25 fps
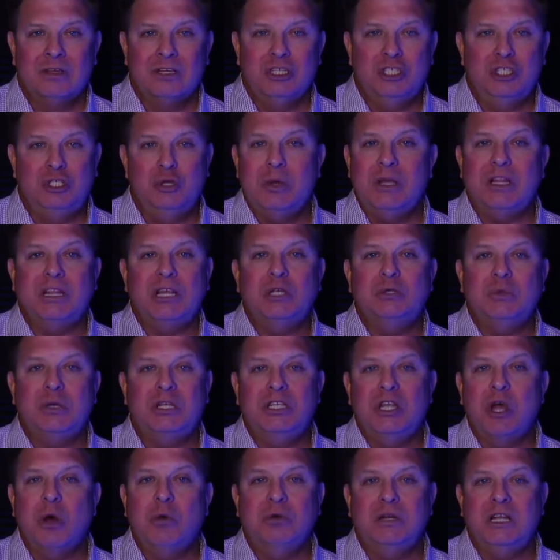doing things we
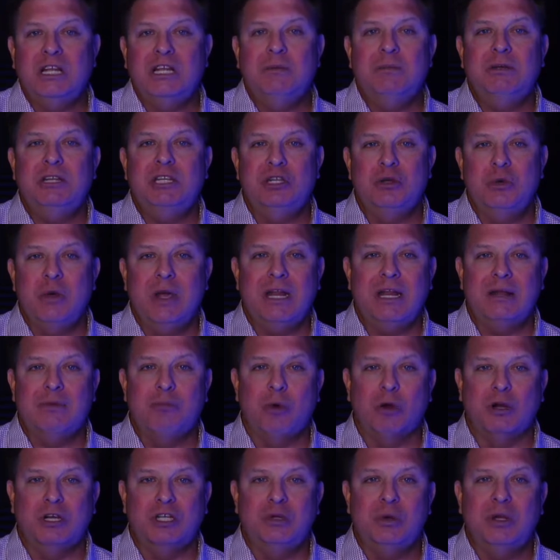don't need to be doing
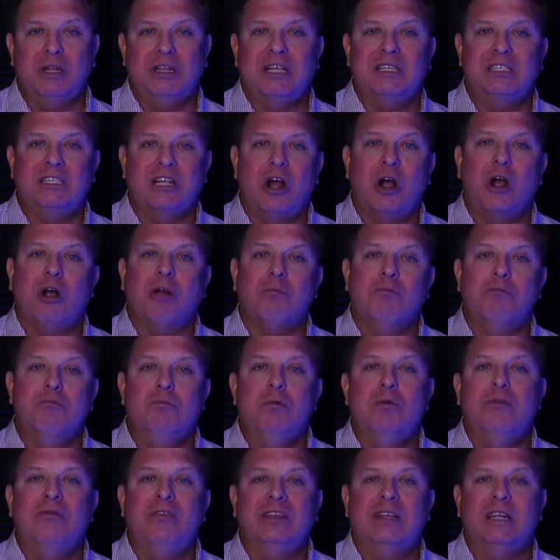anymore, doing things that aren't
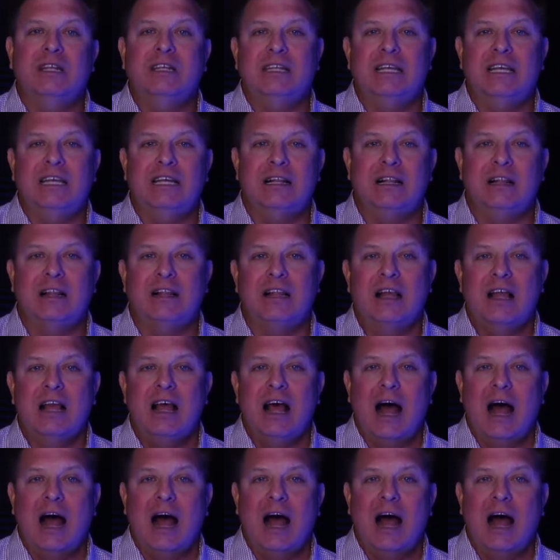moving the needle